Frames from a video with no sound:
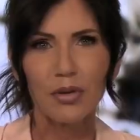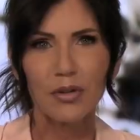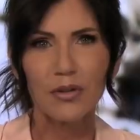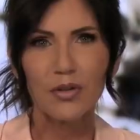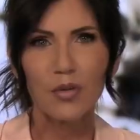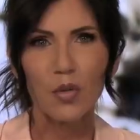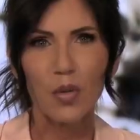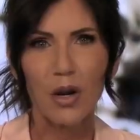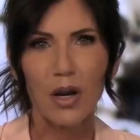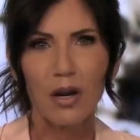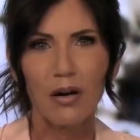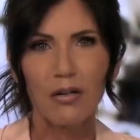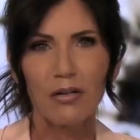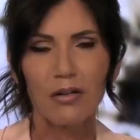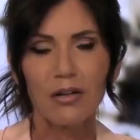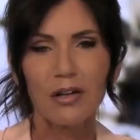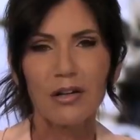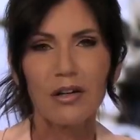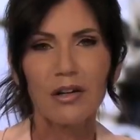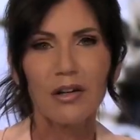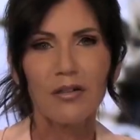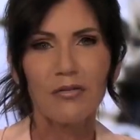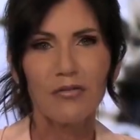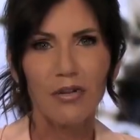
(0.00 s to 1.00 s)
as well
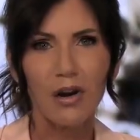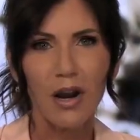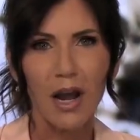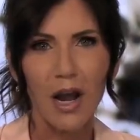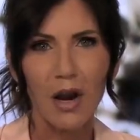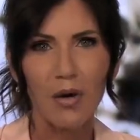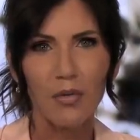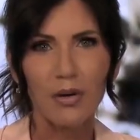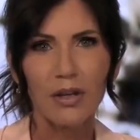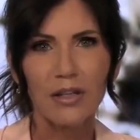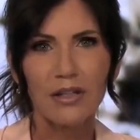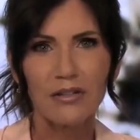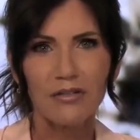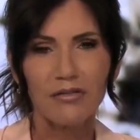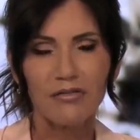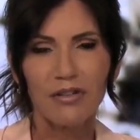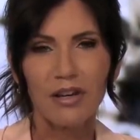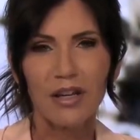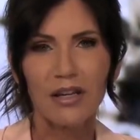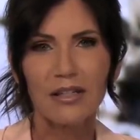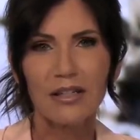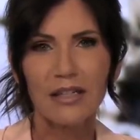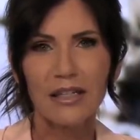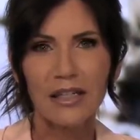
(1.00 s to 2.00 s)
for how we
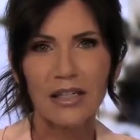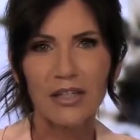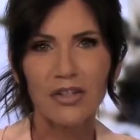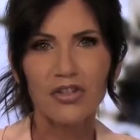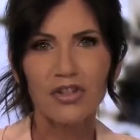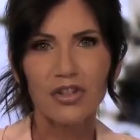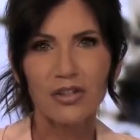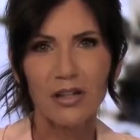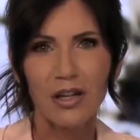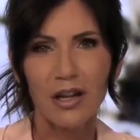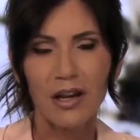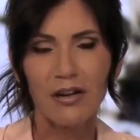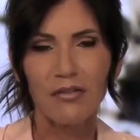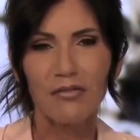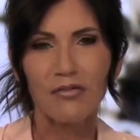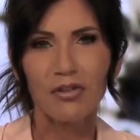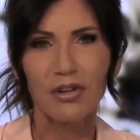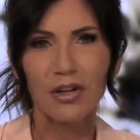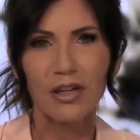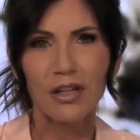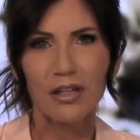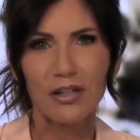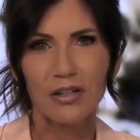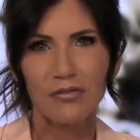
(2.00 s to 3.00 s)
defend each and
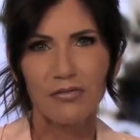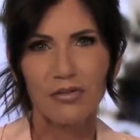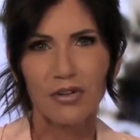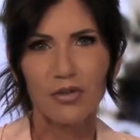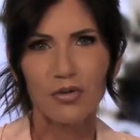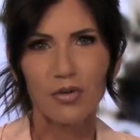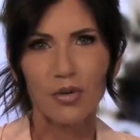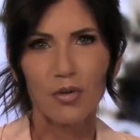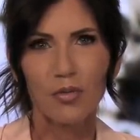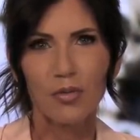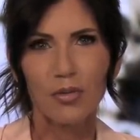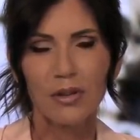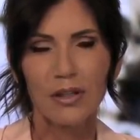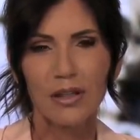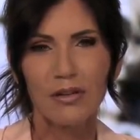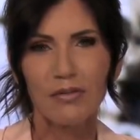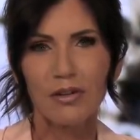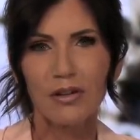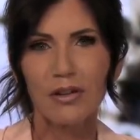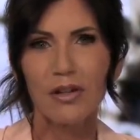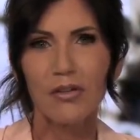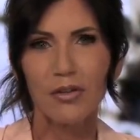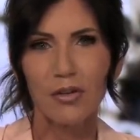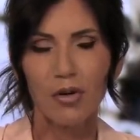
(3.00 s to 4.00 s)
every individual,
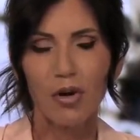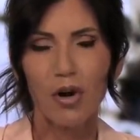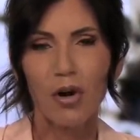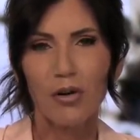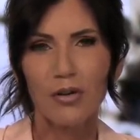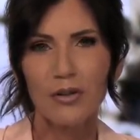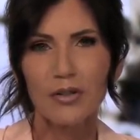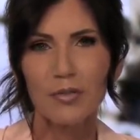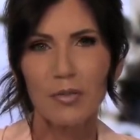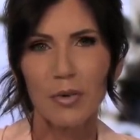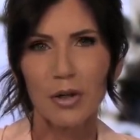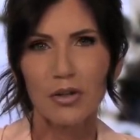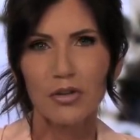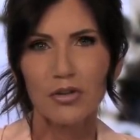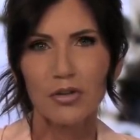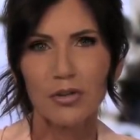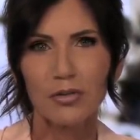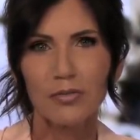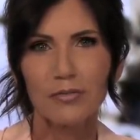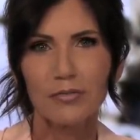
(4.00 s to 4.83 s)
believing that they're all special.